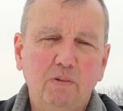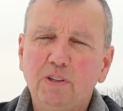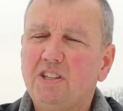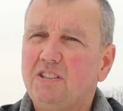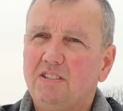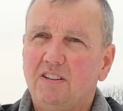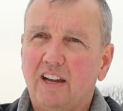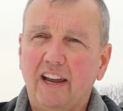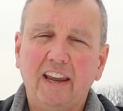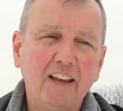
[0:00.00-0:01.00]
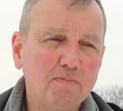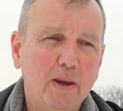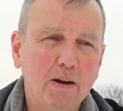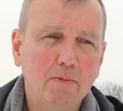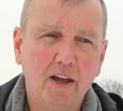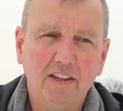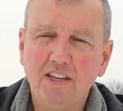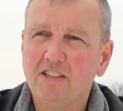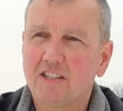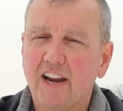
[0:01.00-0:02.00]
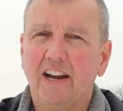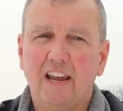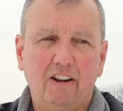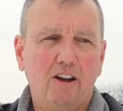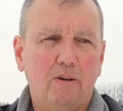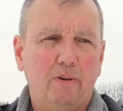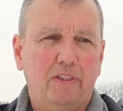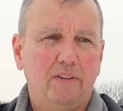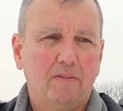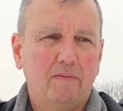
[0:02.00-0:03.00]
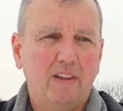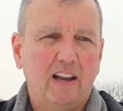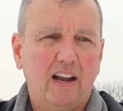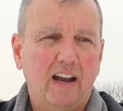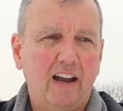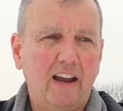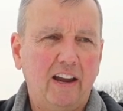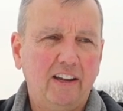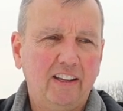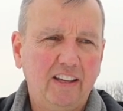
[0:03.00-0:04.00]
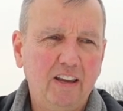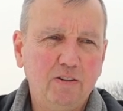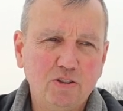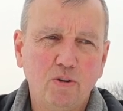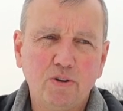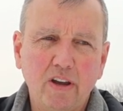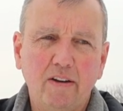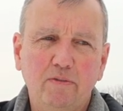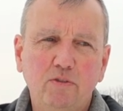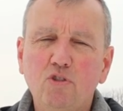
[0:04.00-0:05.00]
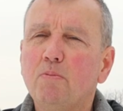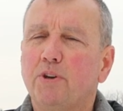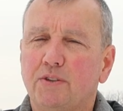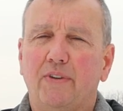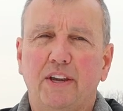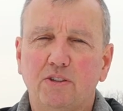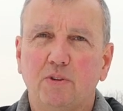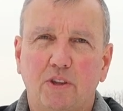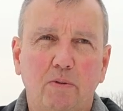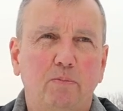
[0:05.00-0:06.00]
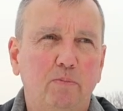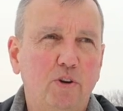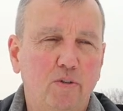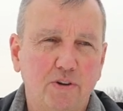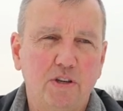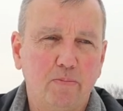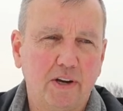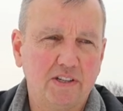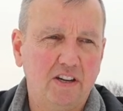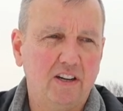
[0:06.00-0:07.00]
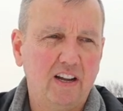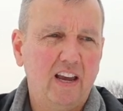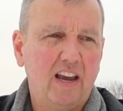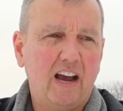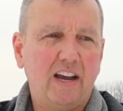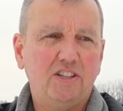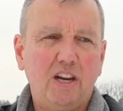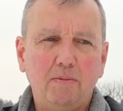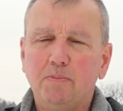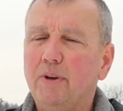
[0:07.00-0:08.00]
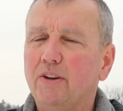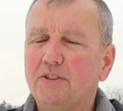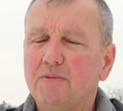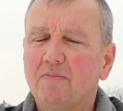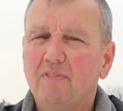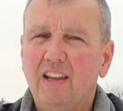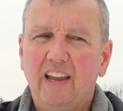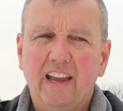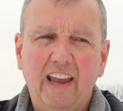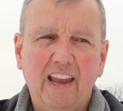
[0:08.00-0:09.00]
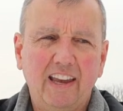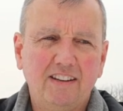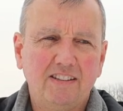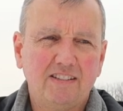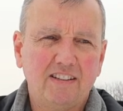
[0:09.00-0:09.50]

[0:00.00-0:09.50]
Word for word: which I guess made him not the easiest guy to get along with. Uh, he is known to have numerous fights with the university president, uh, James Mills, and